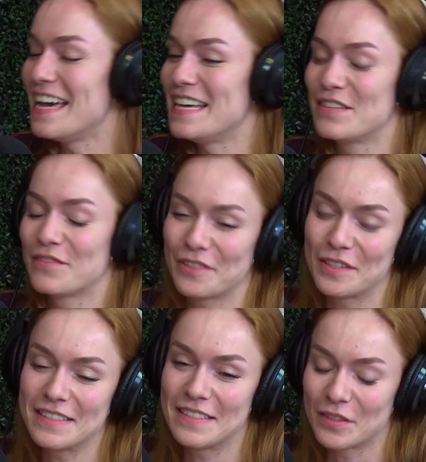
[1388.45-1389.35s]
And
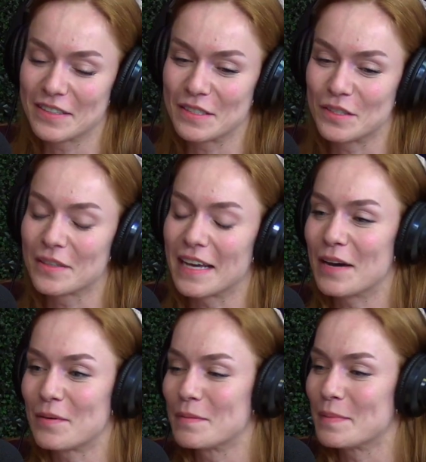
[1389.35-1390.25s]
first, in order to do that, I
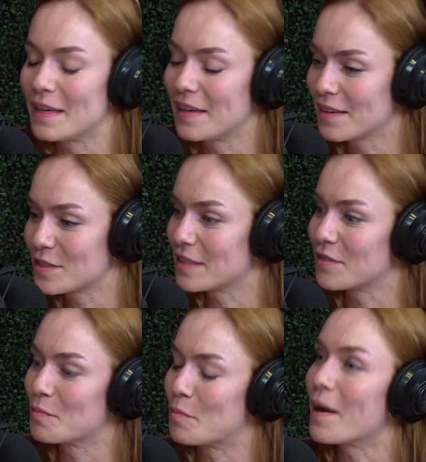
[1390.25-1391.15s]
want to be sort
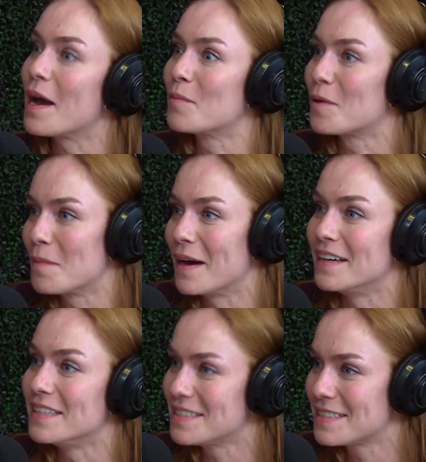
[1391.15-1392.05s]
of prime our
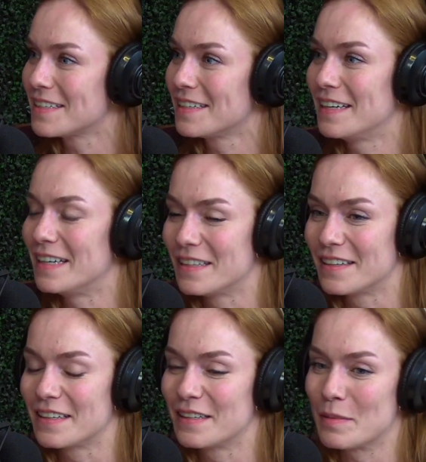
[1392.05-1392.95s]
minds and
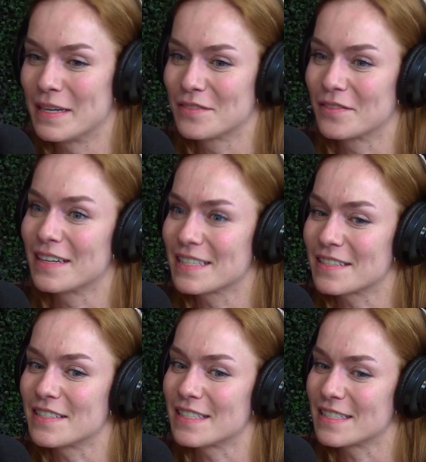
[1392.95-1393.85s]
the minds of our
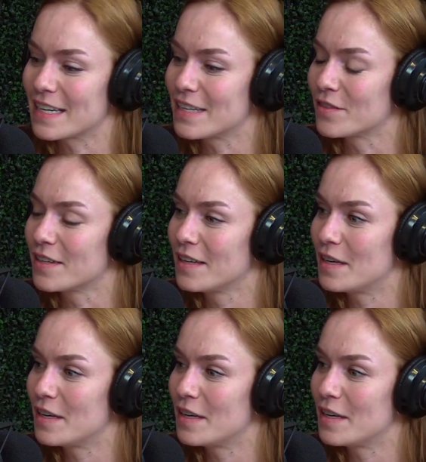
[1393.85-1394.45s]
listeners and kind of